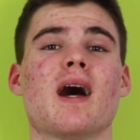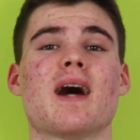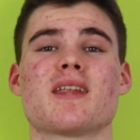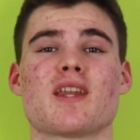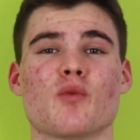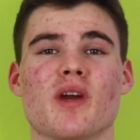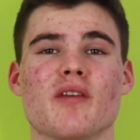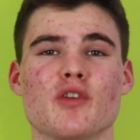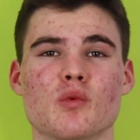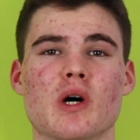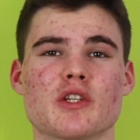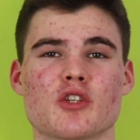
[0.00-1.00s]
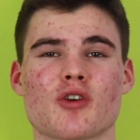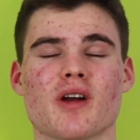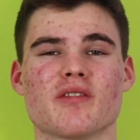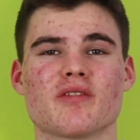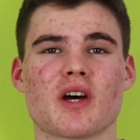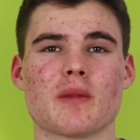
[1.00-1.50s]
And anyway, if you were to try
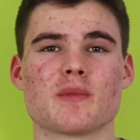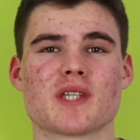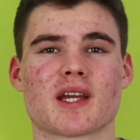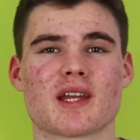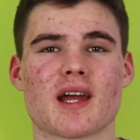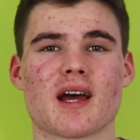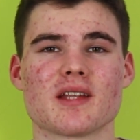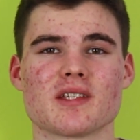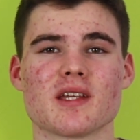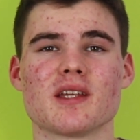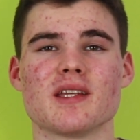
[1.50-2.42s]
and find them second hand,